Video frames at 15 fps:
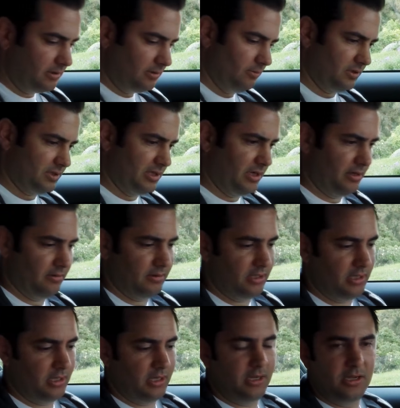We'll see.
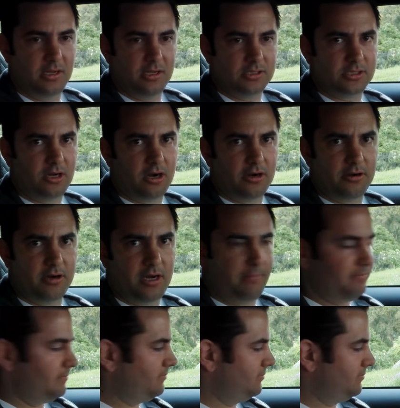Start her up.